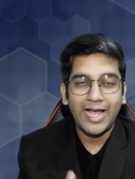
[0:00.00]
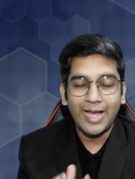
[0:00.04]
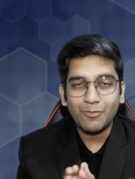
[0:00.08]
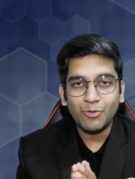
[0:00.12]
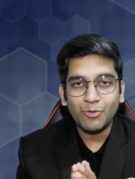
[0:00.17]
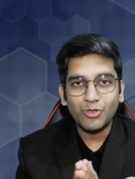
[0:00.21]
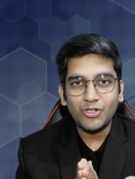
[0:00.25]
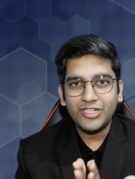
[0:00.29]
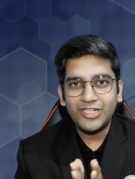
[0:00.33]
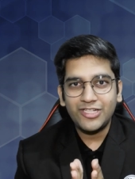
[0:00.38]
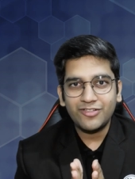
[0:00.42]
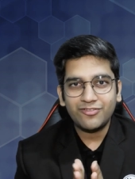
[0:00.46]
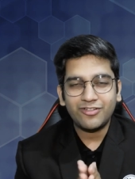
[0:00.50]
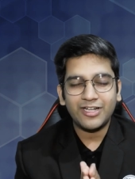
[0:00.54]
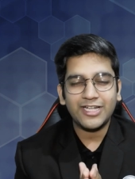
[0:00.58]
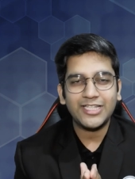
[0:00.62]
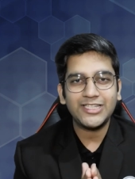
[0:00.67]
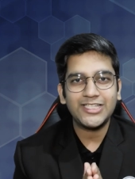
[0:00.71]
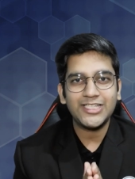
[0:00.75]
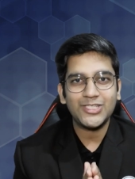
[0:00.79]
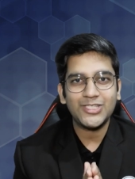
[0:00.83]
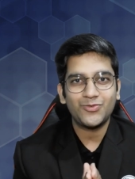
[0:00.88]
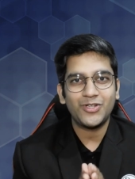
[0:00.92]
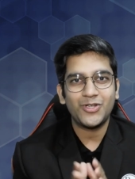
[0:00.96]
I'm going to
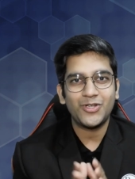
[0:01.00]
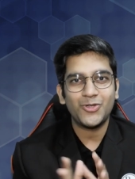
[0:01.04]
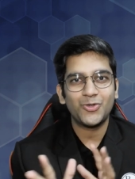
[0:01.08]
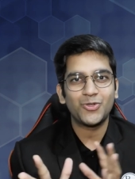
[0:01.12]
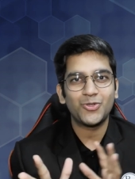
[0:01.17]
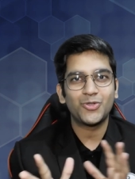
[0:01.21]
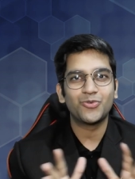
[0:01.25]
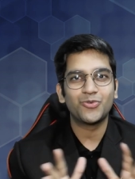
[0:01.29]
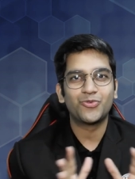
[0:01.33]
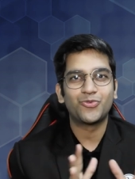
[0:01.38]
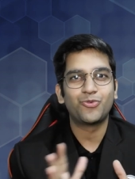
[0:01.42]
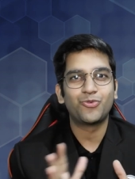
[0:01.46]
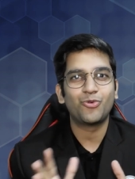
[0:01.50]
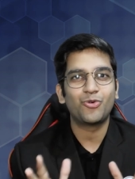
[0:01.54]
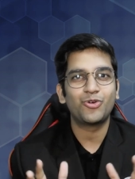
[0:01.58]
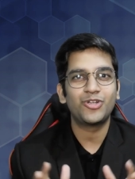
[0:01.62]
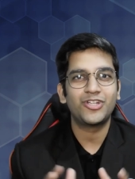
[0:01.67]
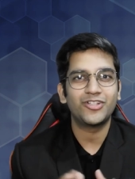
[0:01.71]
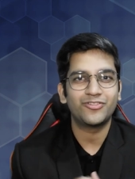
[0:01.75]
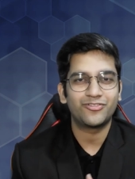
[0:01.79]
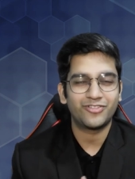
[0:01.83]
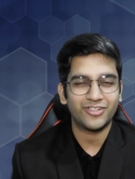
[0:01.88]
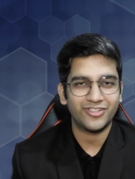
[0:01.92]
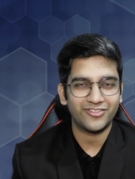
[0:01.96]
divide this video into four
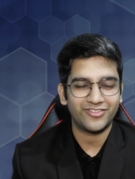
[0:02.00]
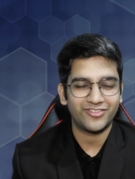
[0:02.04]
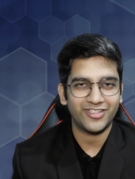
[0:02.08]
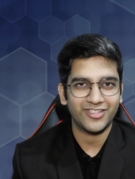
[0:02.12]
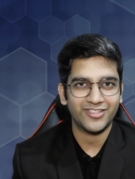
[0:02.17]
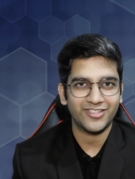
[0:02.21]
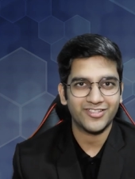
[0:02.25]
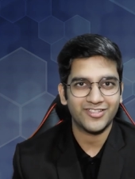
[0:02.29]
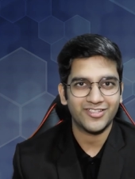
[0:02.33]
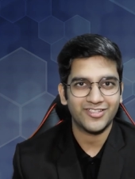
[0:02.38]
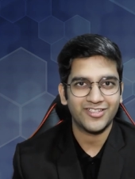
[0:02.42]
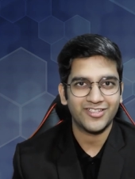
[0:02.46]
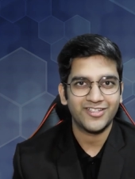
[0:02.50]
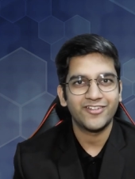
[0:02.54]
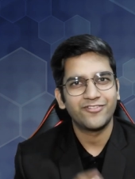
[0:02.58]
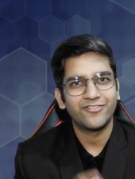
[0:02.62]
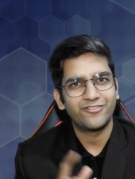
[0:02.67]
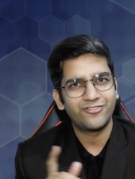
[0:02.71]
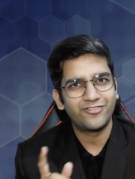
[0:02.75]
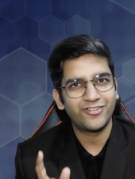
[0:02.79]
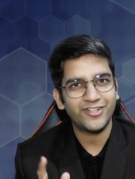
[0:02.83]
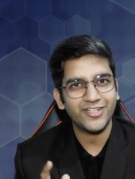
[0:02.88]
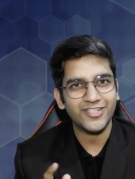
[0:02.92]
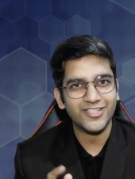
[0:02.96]
different things.
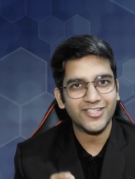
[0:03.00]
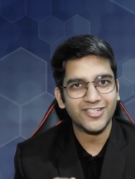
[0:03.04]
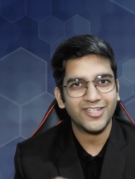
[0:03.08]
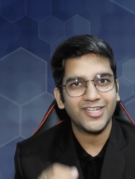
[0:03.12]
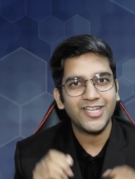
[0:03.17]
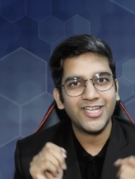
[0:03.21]
First,